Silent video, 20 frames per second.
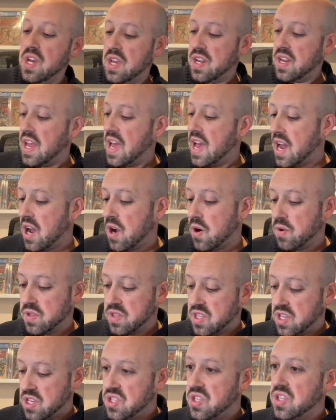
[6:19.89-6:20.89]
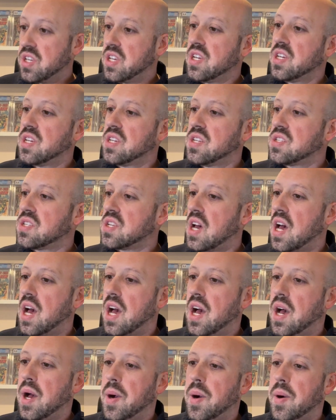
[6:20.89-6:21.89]
Now, this is
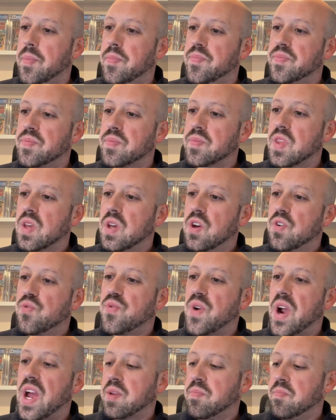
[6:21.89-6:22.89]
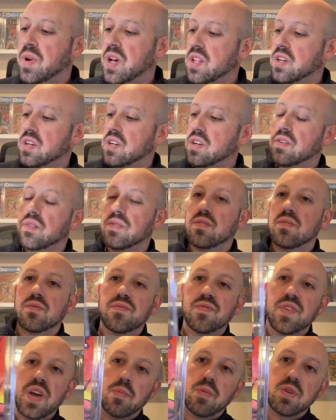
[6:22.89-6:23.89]
Frank Miller,
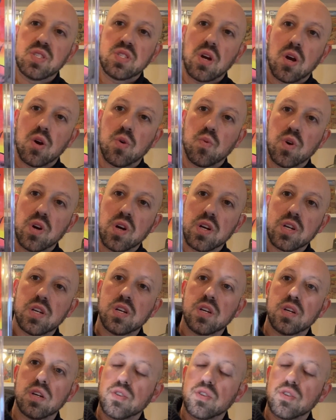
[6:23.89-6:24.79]
famous artwork,